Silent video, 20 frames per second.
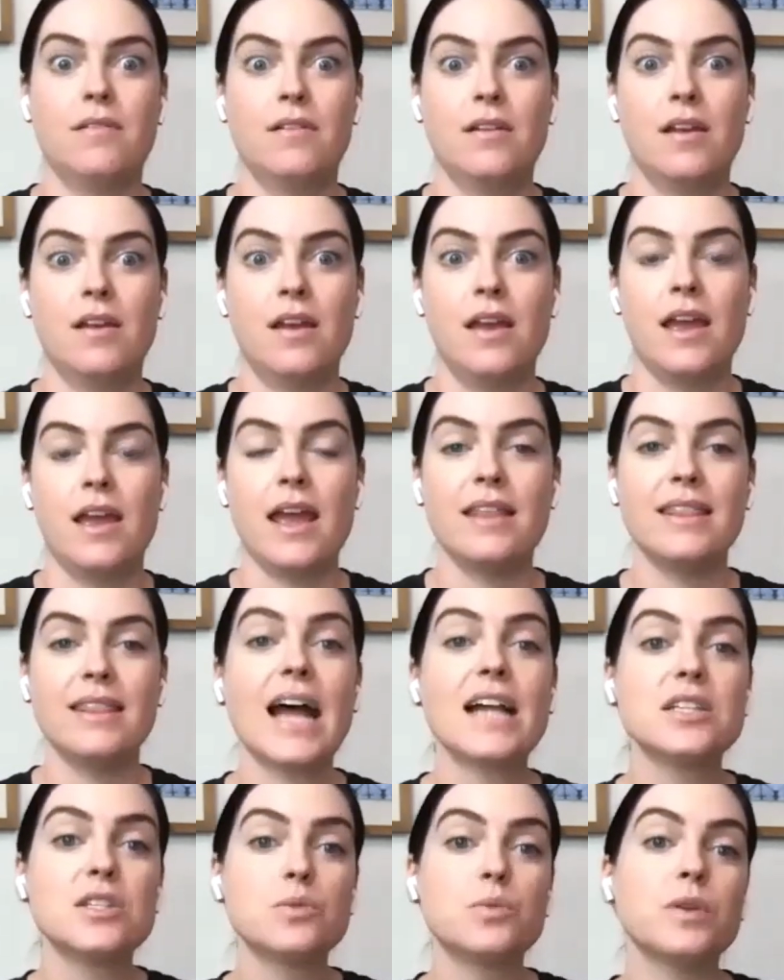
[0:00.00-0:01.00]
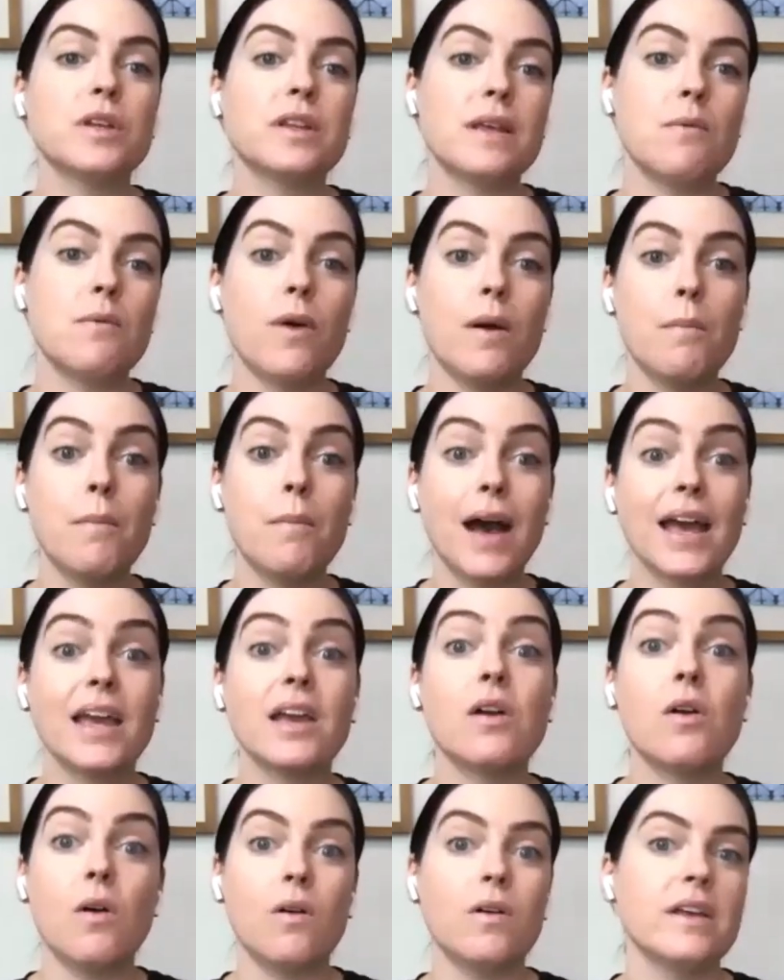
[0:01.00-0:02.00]
Right. And yeah. that's really what
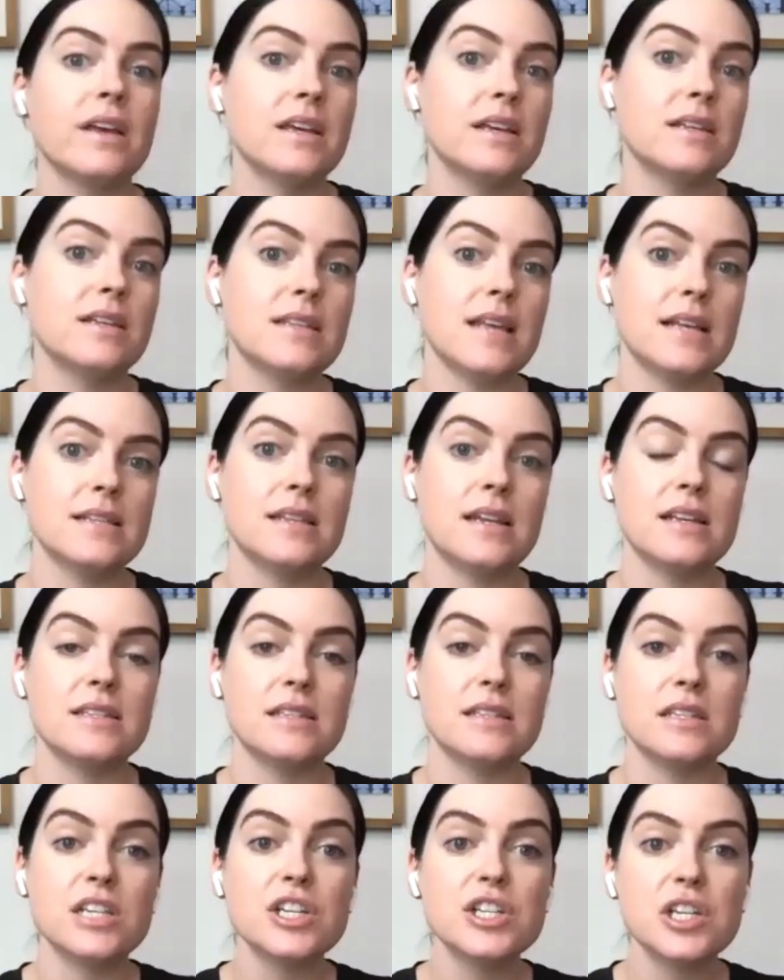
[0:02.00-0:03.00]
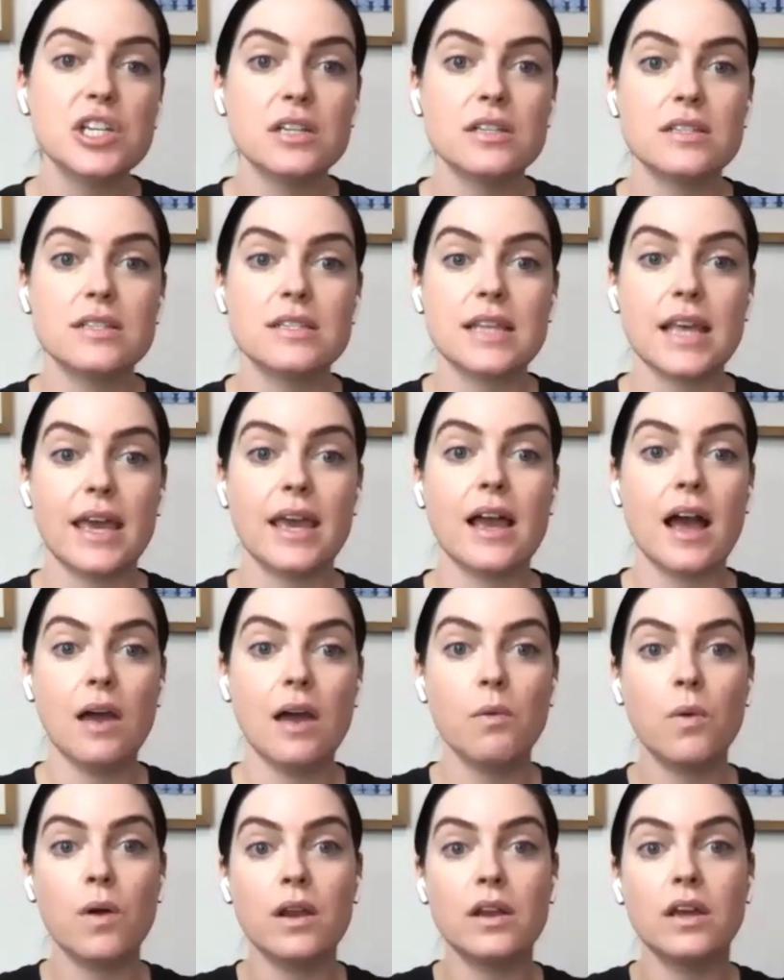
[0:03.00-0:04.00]
my goal is as an esthetician. It's like,
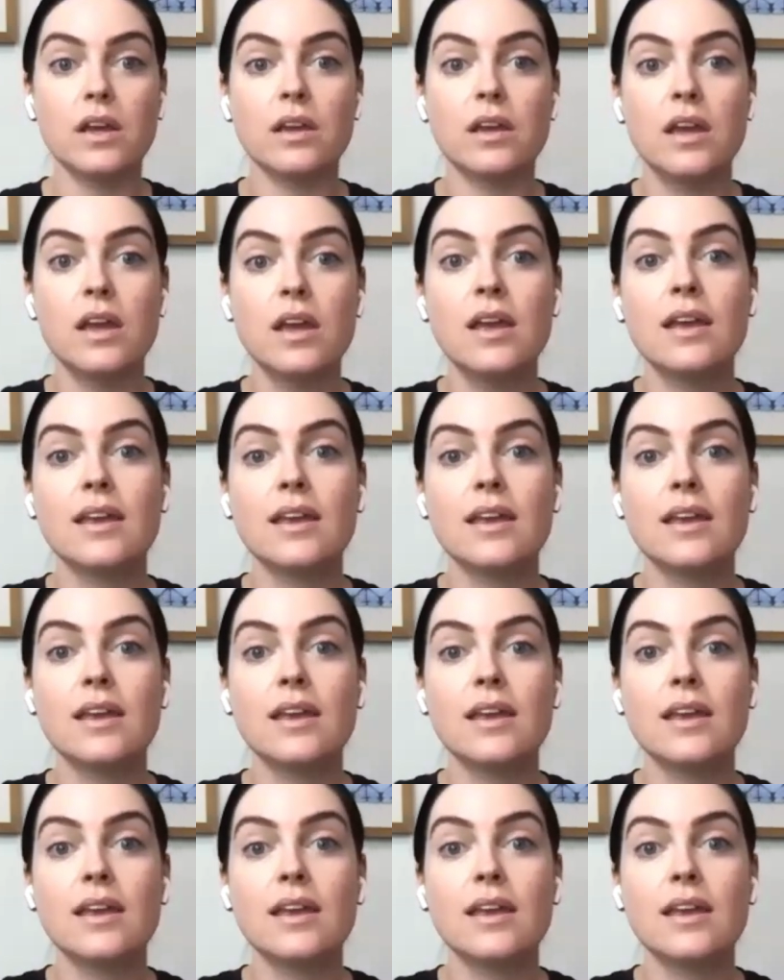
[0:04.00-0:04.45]
I want to